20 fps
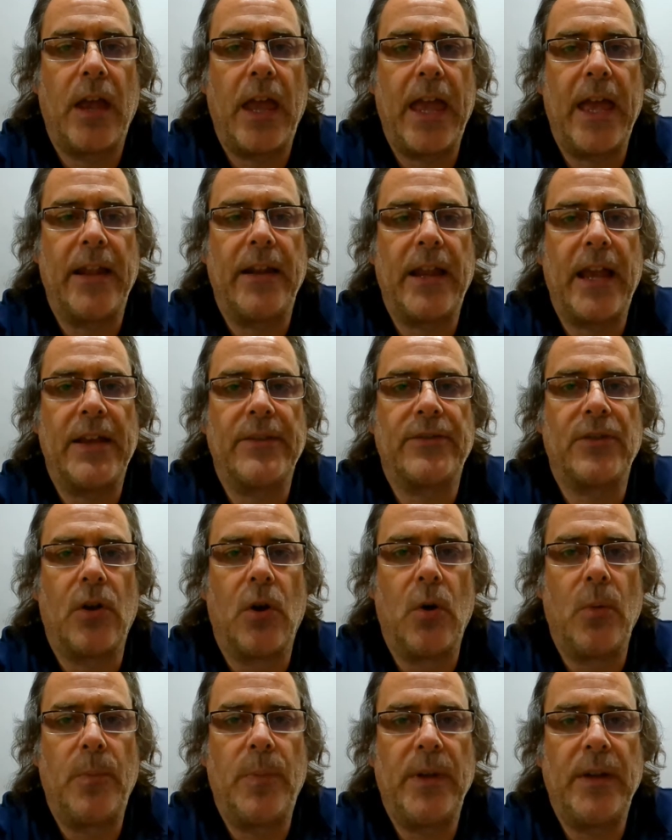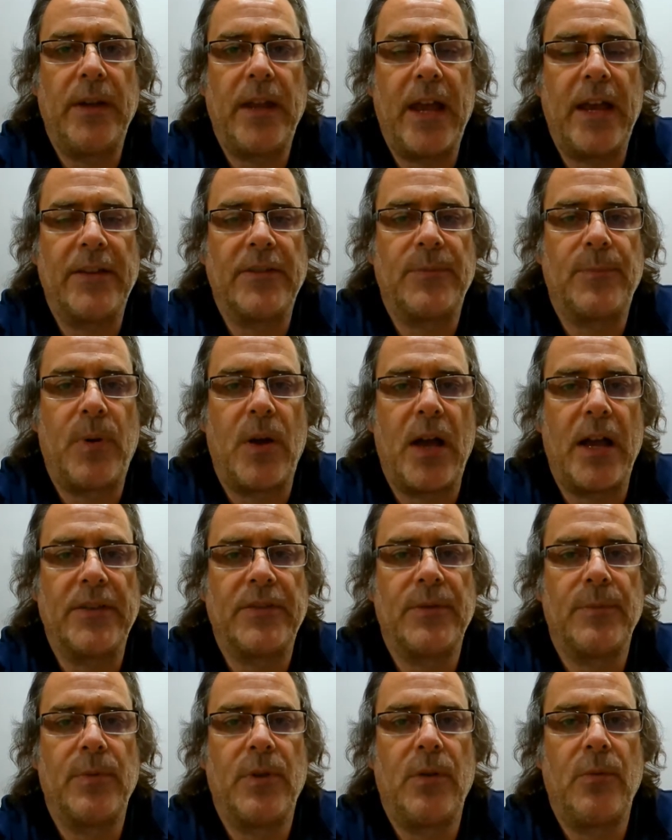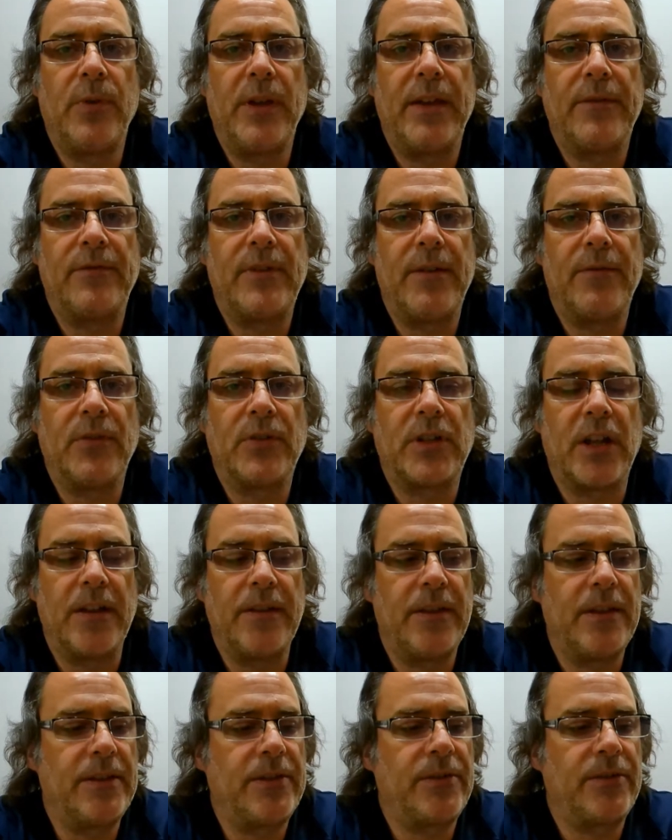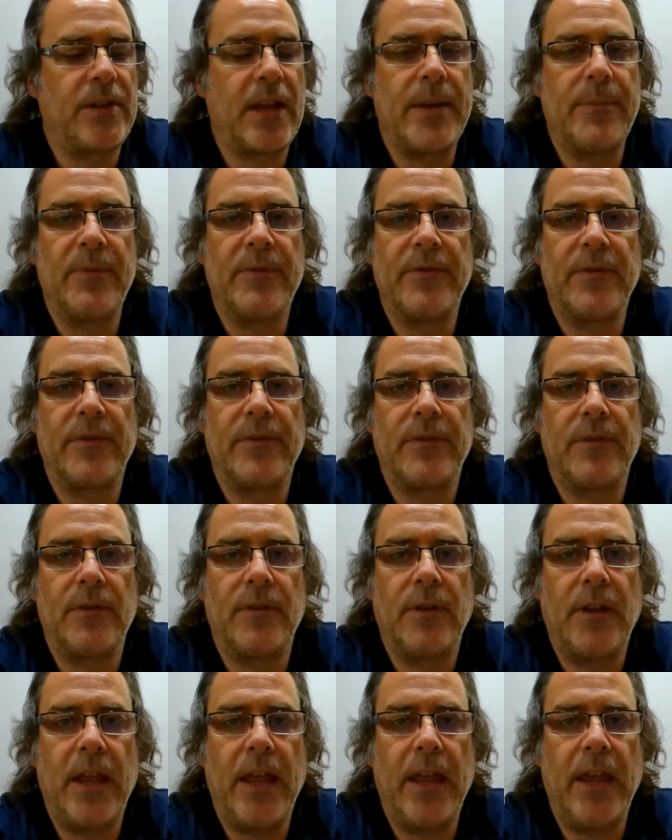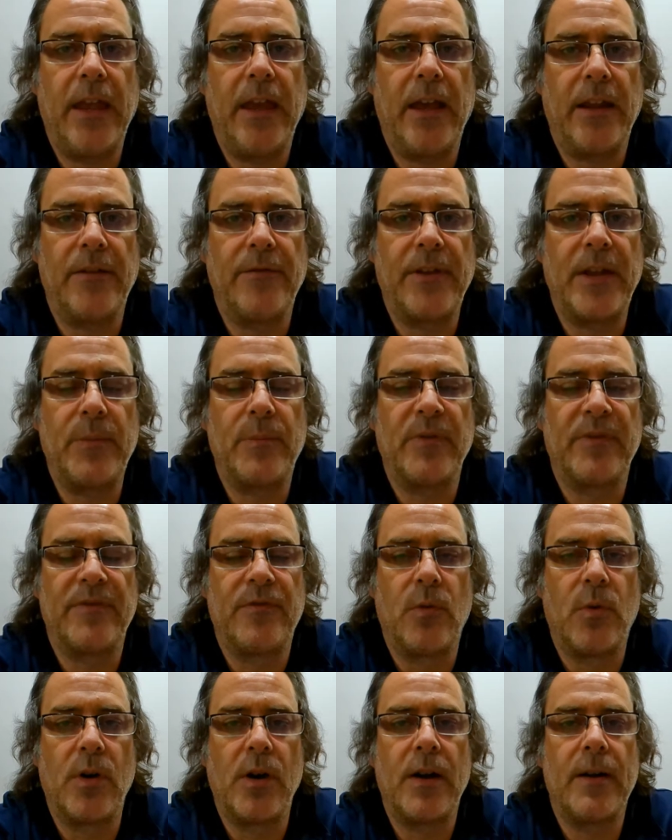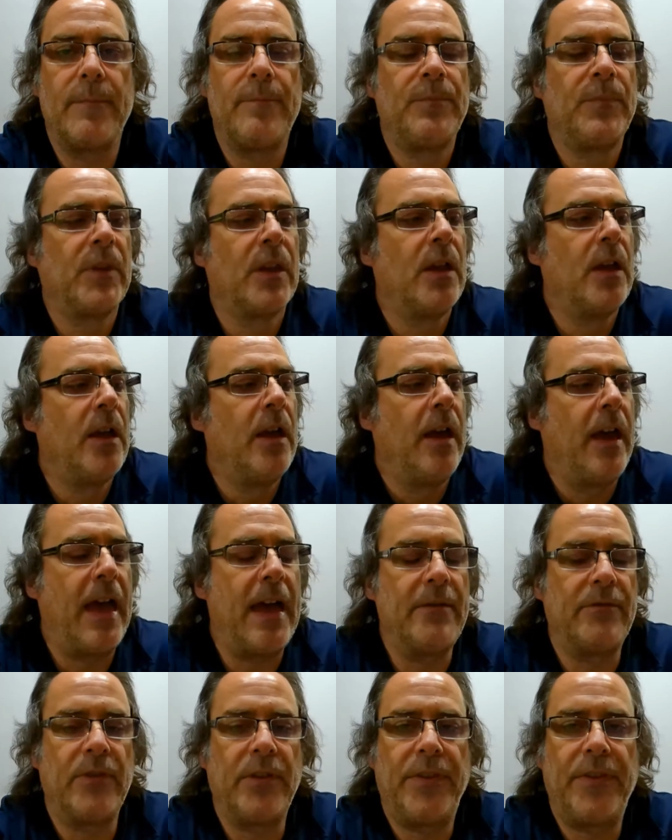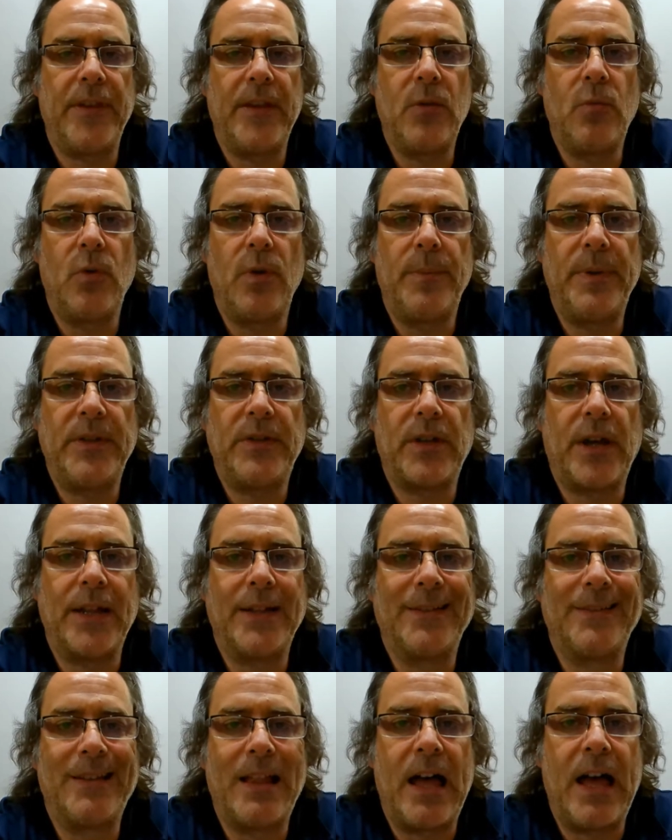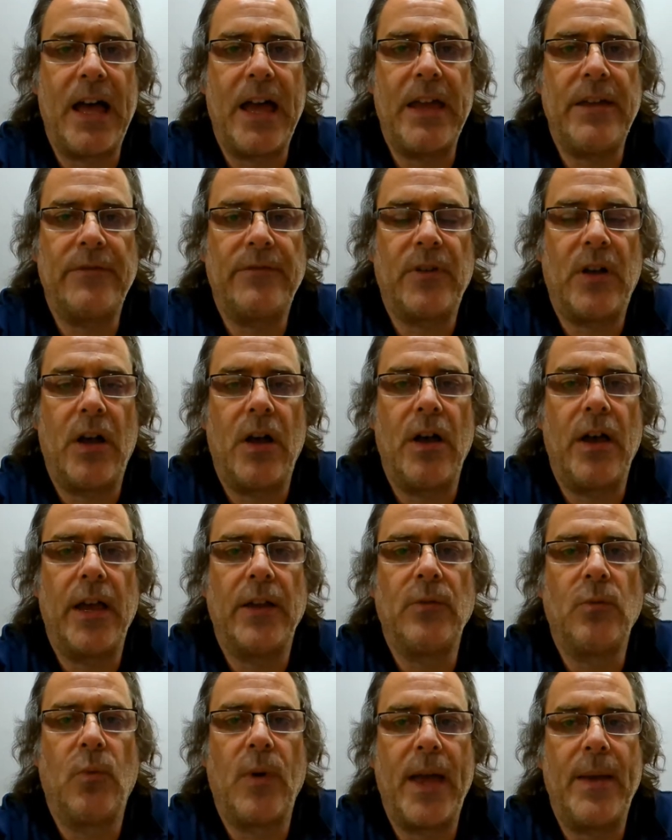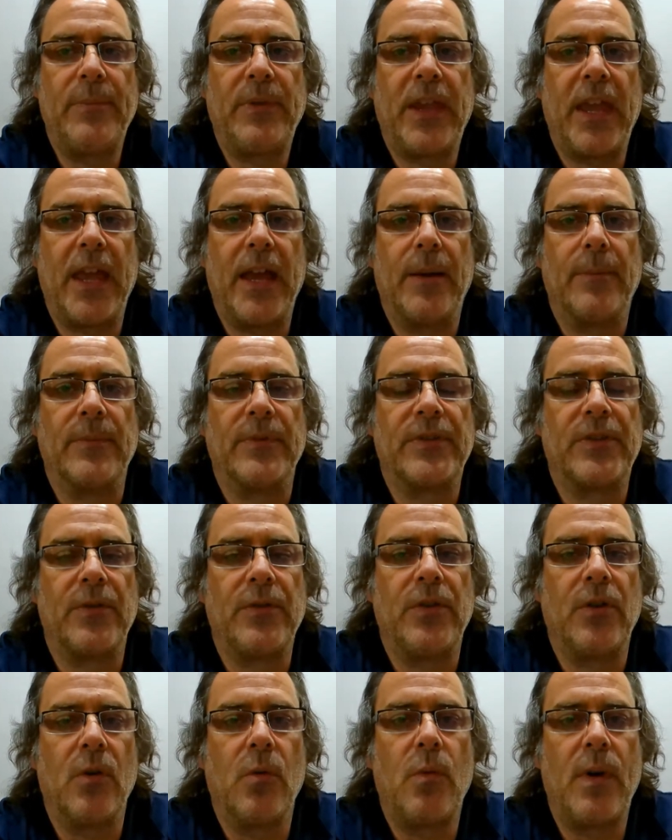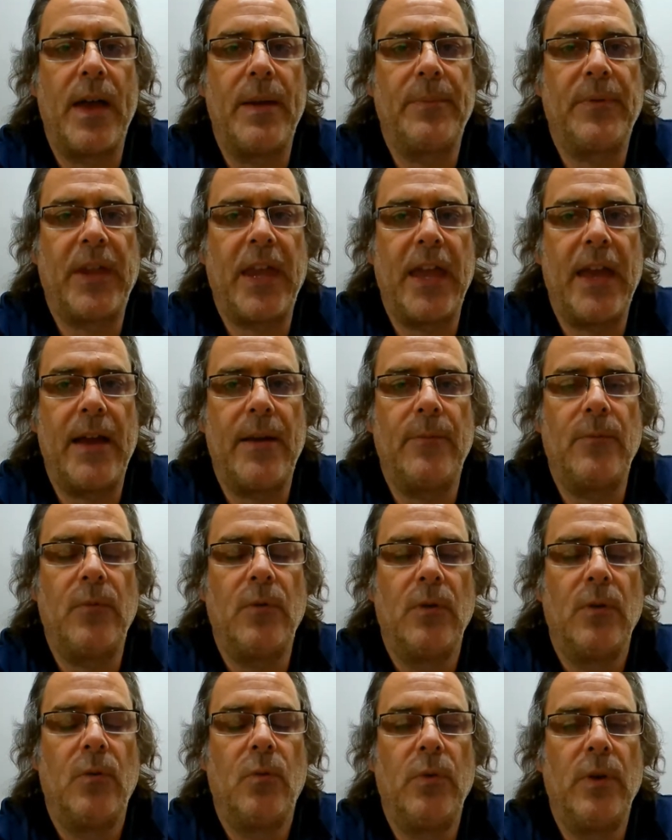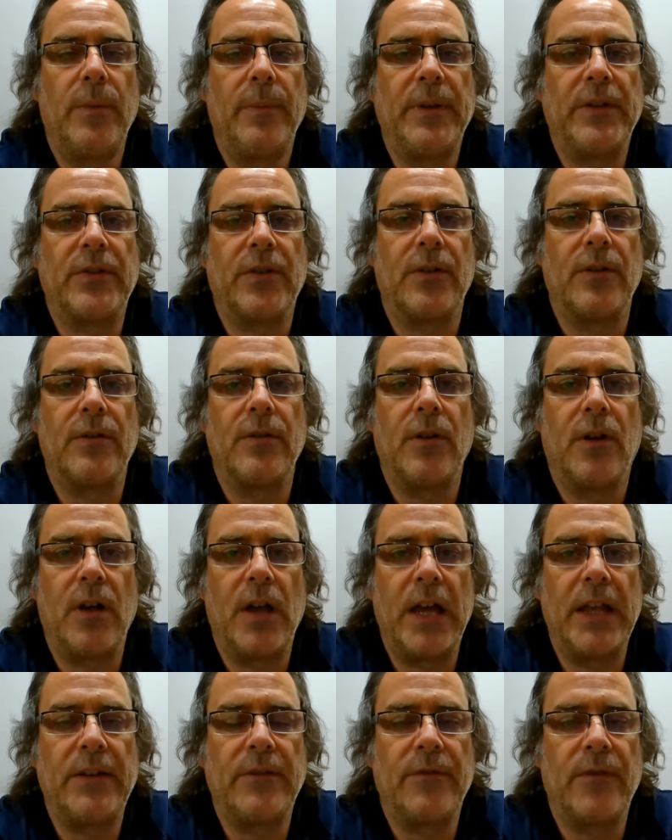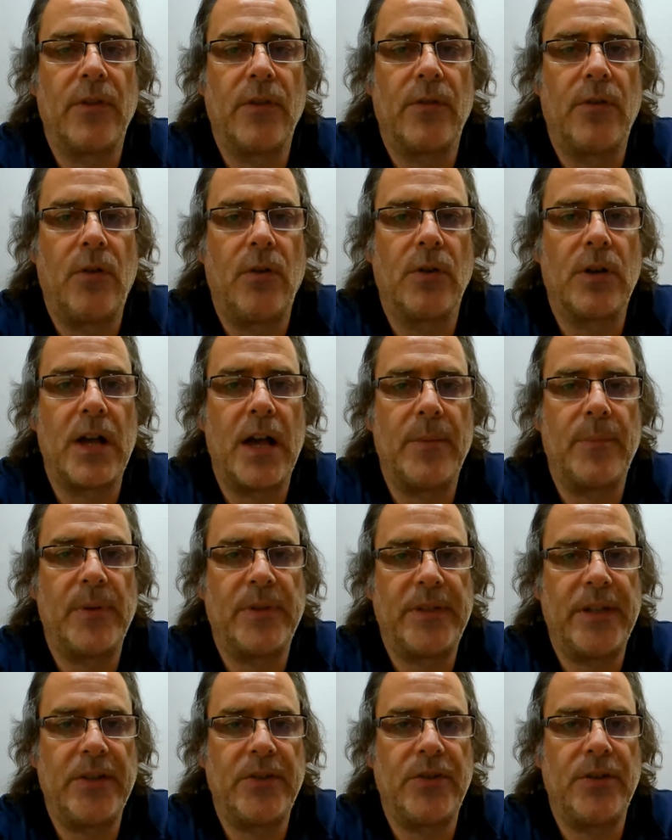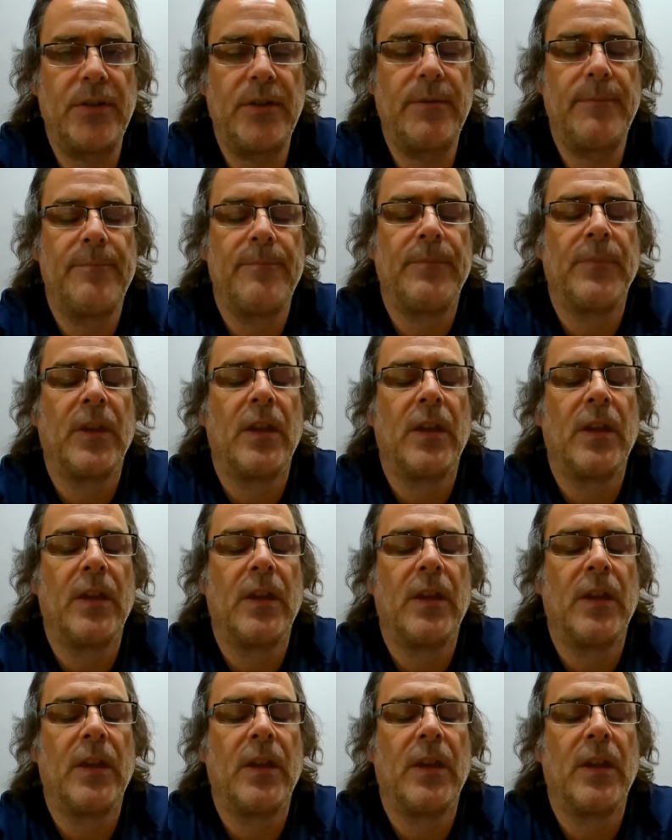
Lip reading: and as open as possible. We have never done this type of an event before. Everything will be done live on webcam. So your webcam will be turned on for the whole competition,